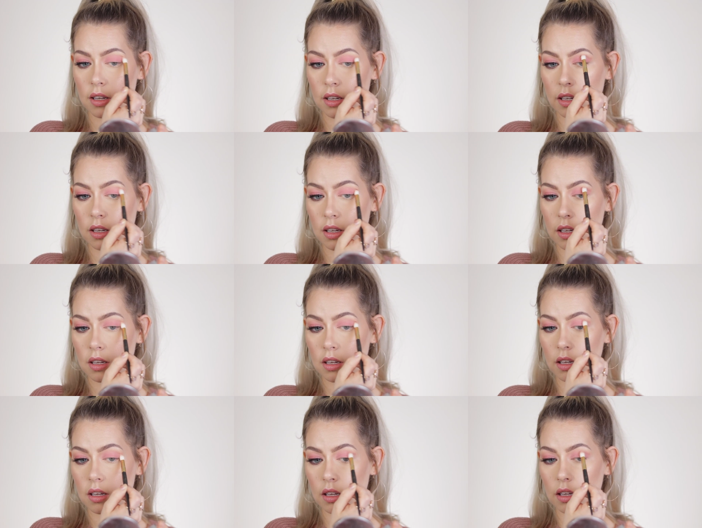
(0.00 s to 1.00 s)

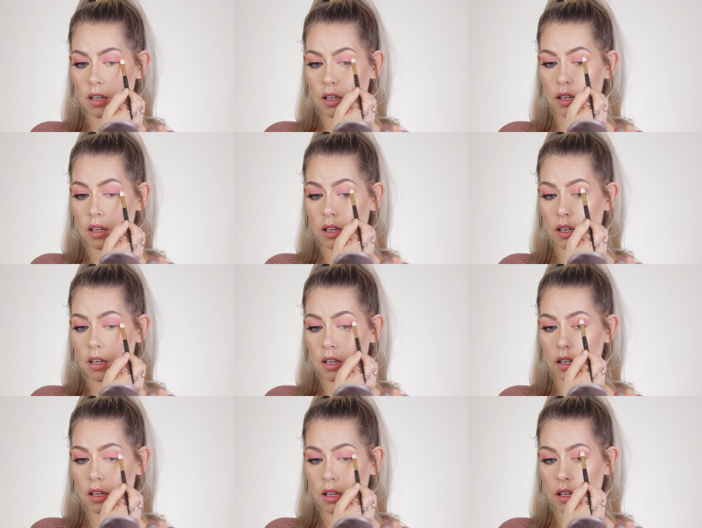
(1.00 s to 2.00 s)

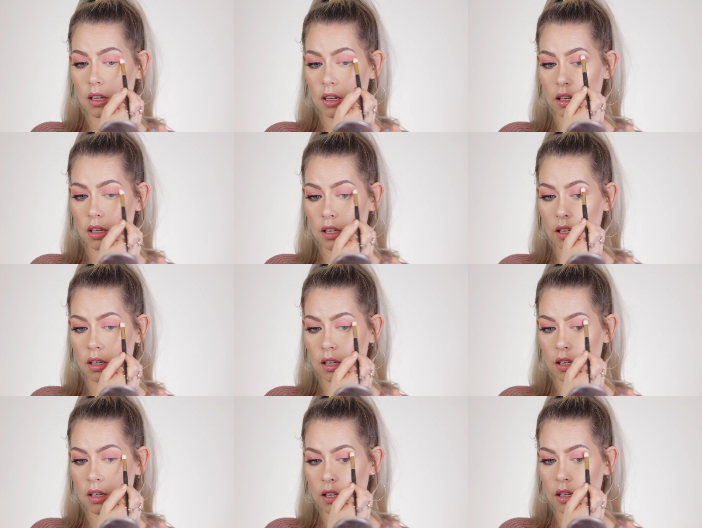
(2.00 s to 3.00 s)

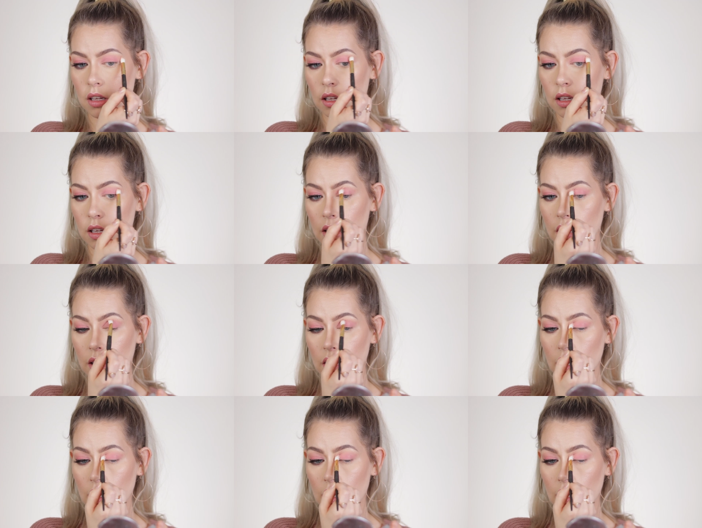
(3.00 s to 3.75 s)
(no one is talking)